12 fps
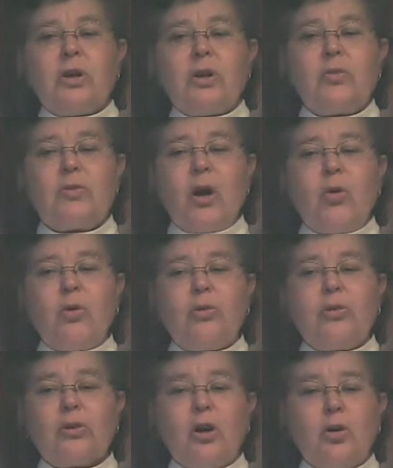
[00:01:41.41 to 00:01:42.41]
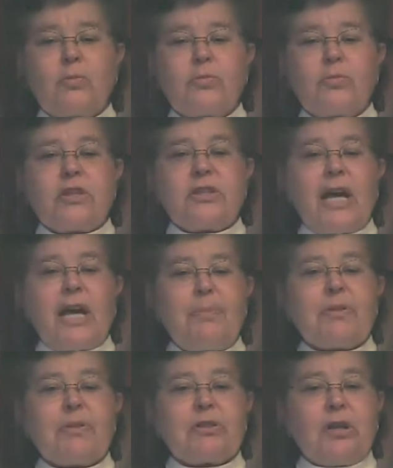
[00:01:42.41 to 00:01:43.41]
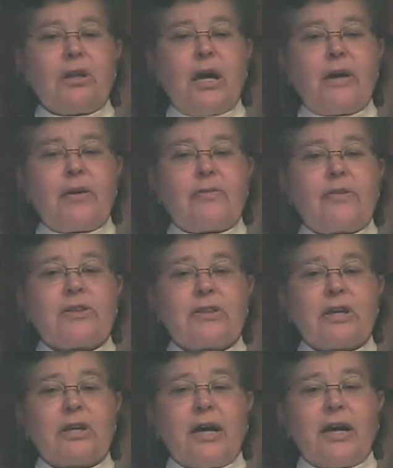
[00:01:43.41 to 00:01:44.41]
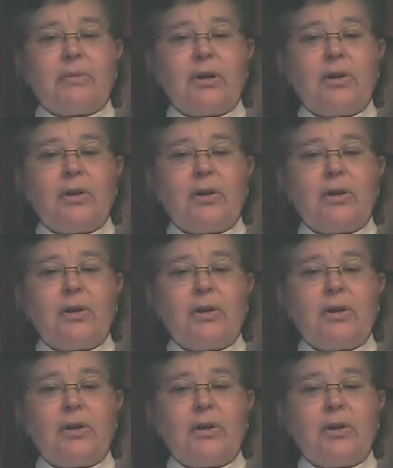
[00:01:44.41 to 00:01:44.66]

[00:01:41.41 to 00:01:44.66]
With older homes, this happens a lot of the time.